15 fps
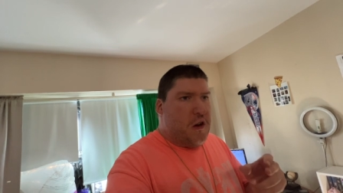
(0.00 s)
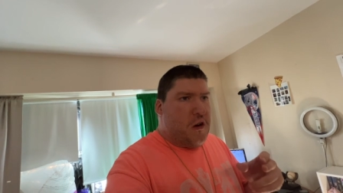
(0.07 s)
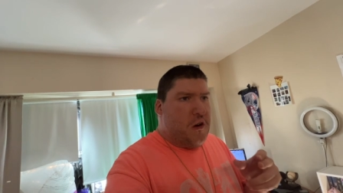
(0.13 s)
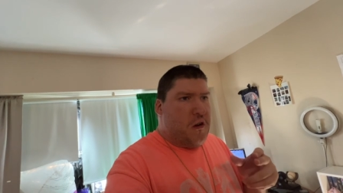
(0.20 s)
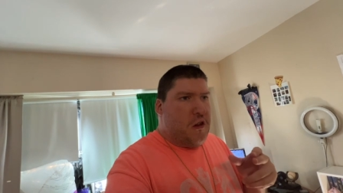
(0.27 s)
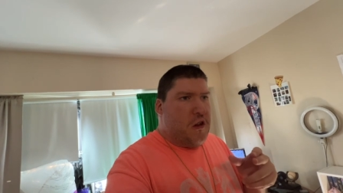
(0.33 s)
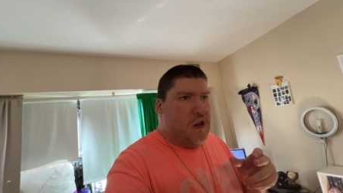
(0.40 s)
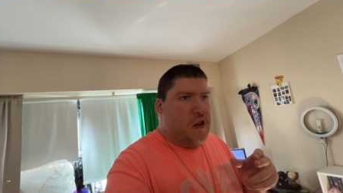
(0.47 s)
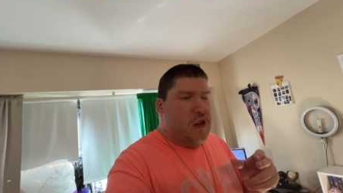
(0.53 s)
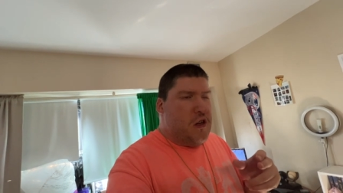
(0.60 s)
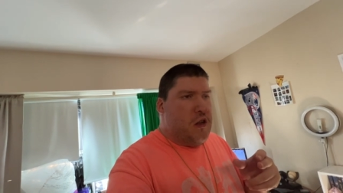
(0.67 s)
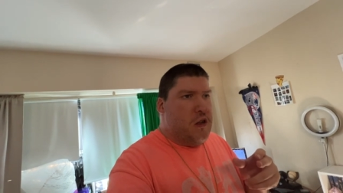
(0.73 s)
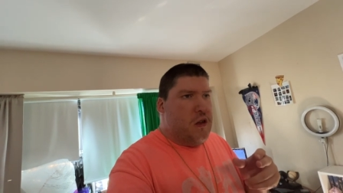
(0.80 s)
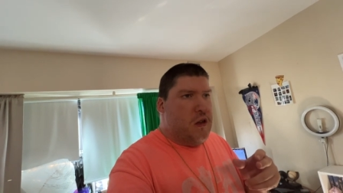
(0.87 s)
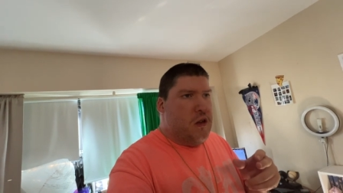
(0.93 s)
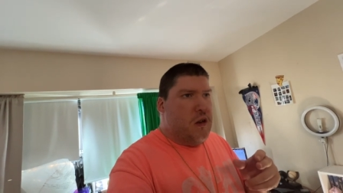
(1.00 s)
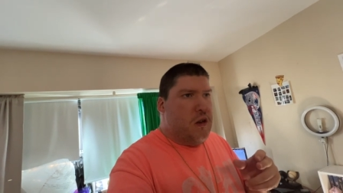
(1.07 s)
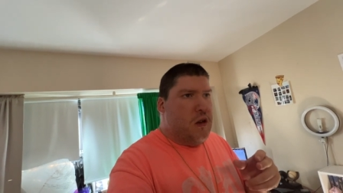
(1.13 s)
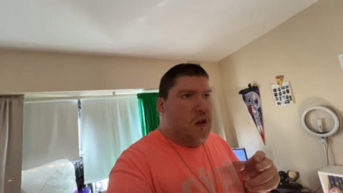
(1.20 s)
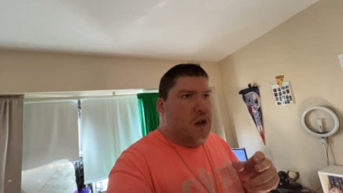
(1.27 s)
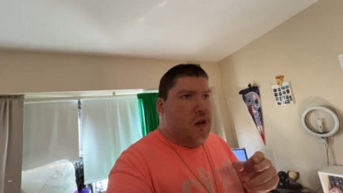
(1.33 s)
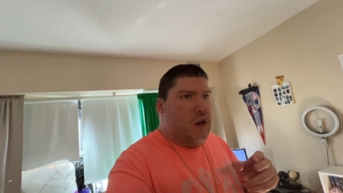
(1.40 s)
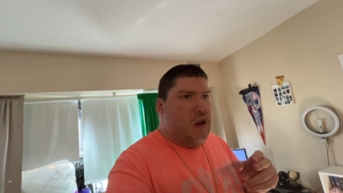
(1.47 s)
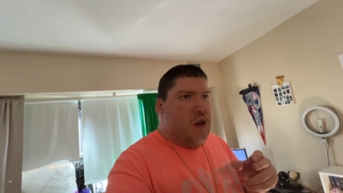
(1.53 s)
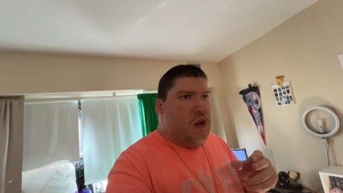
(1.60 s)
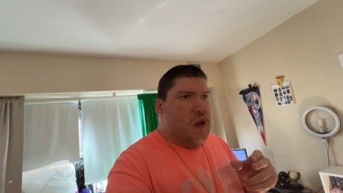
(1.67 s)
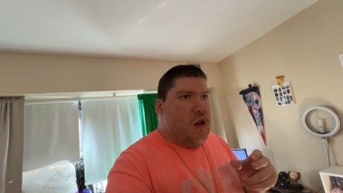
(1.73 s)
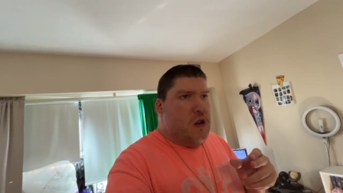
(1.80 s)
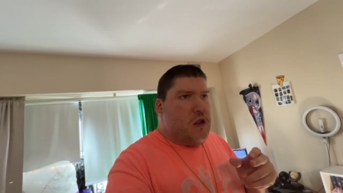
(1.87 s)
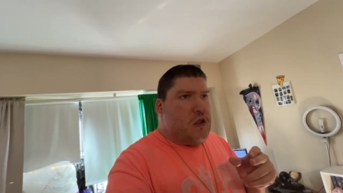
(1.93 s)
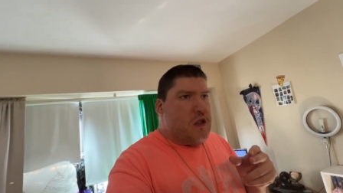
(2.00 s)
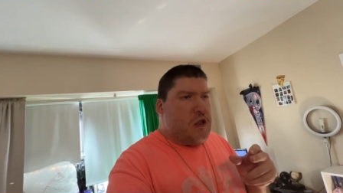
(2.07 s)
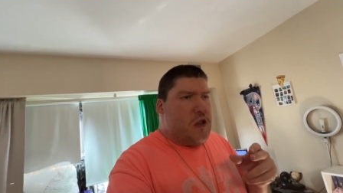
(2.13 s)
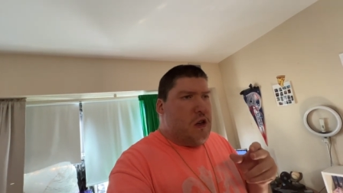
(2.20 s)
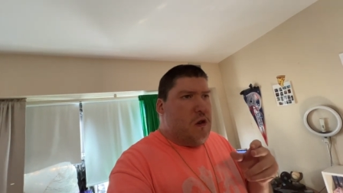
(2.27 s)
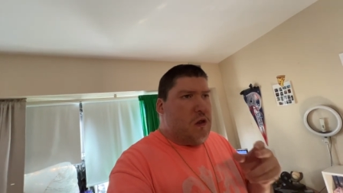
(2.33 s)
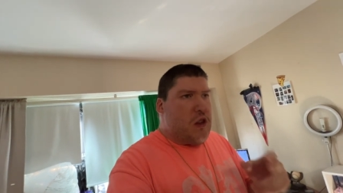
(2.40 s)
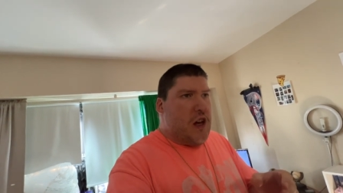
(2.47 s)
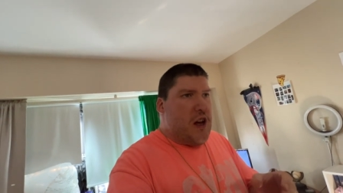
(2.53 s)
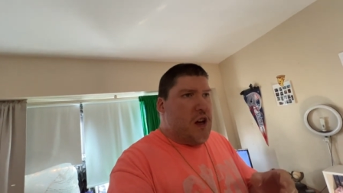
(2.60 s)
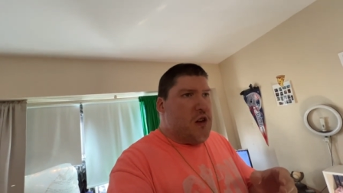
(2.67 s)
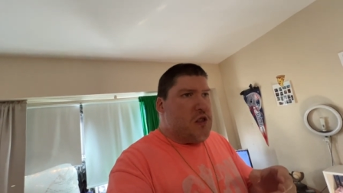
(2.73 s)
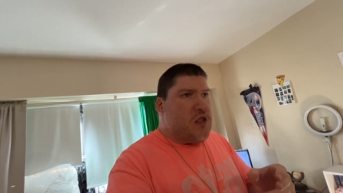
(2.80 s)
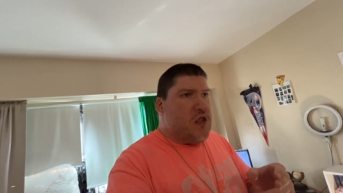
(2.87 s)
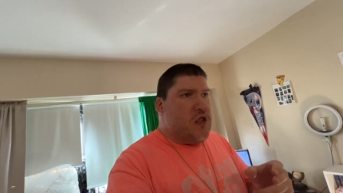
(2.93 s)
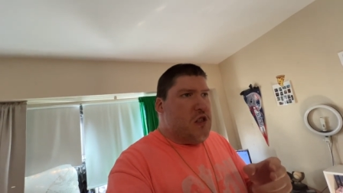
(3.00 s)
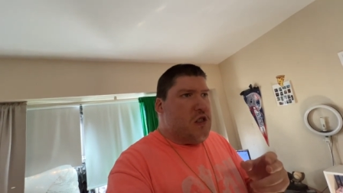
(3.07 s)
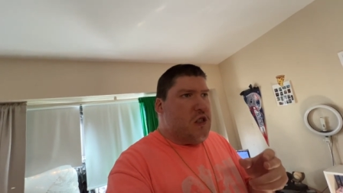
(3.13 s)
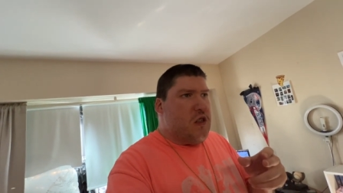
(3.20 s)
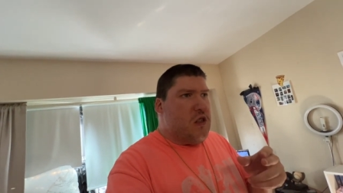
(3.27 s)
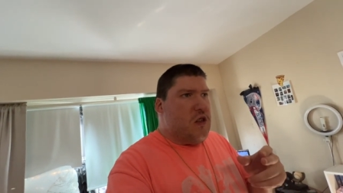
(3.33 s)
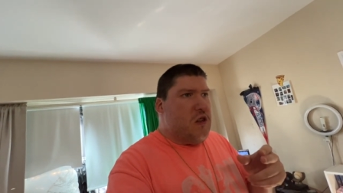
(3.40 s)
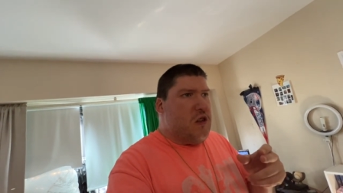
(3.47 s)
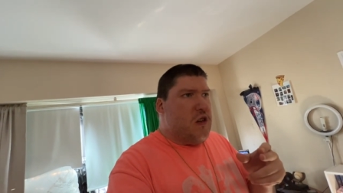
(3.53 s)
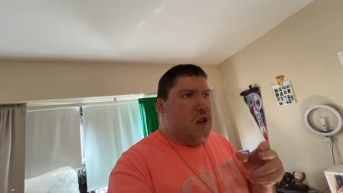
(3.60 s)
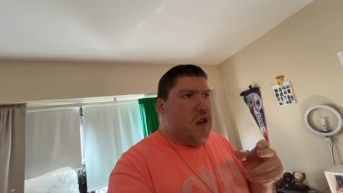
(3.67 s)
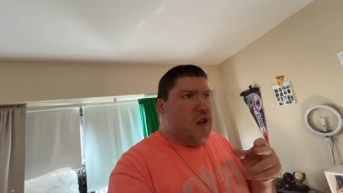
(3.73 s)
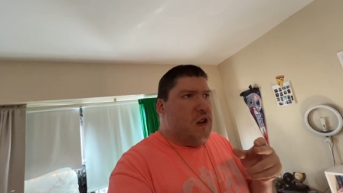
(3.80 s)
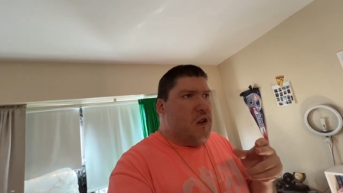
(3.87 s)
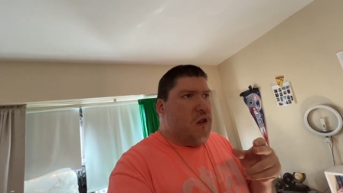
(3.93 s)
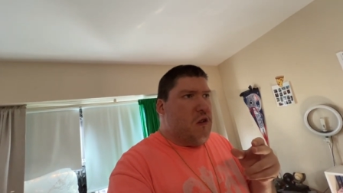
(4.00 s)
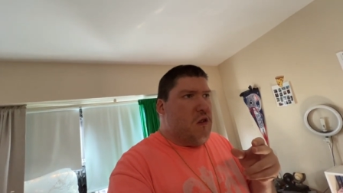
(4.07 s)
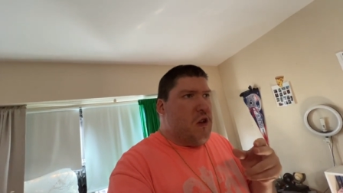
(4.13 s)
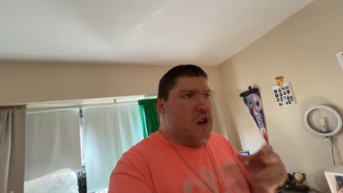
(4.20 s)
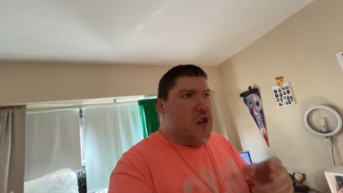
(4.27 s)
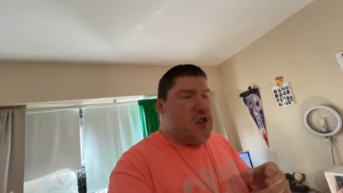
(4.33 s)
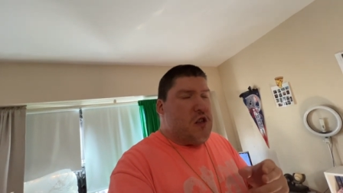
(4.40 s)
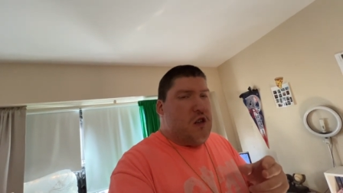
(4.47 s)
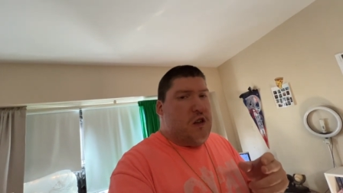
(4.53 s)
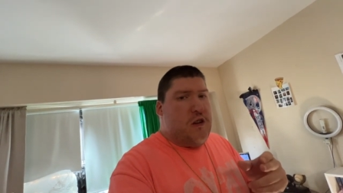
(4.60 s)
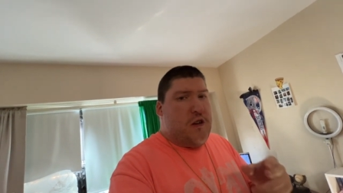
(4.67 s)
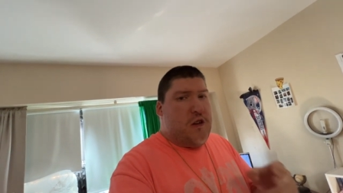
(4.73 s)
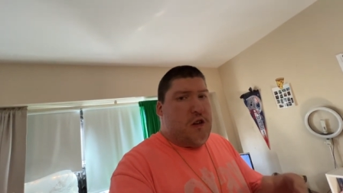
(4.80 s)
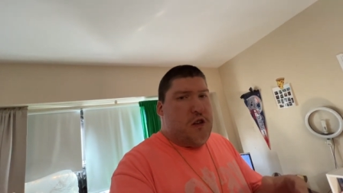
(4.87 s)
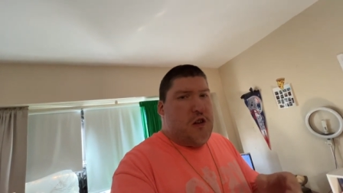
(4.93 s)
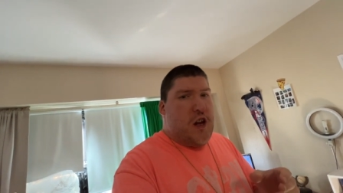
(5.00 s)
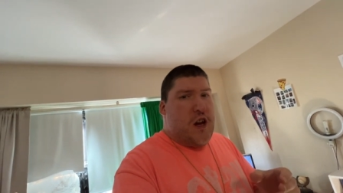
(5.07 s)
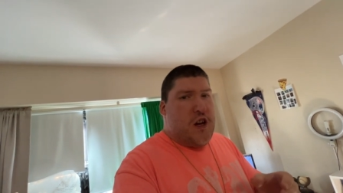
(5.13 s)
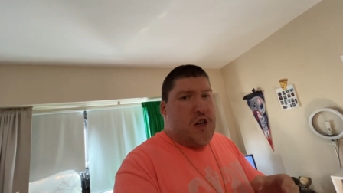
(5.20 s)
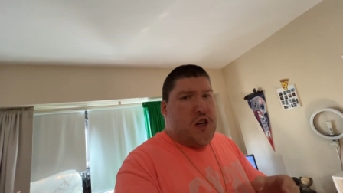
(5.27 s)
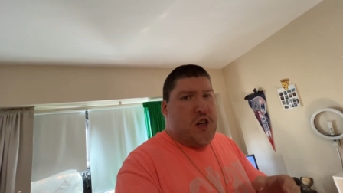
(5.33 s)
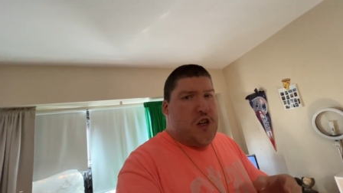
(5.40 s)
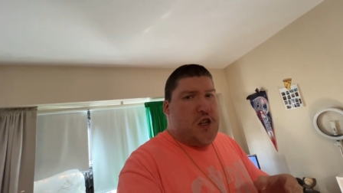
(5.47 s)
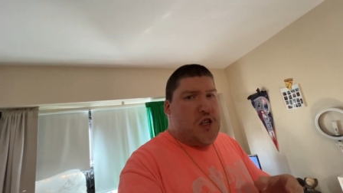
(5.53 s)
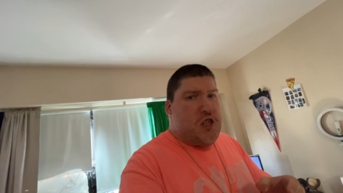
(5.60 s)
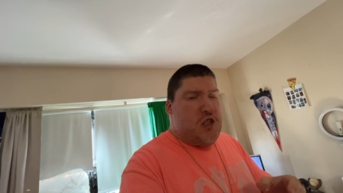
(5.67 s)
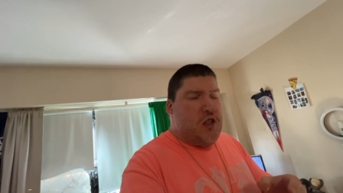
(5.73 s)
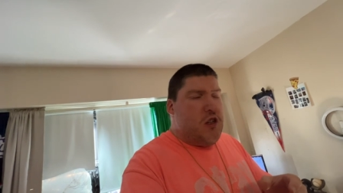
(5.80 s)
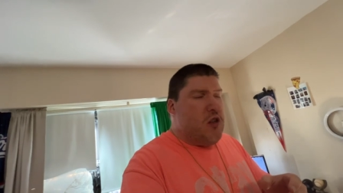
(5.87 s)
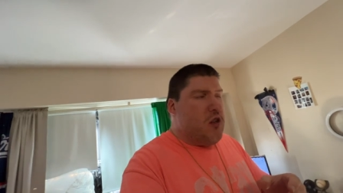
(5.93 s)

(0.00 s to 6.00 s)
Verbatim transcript: early 2000s and late 90s,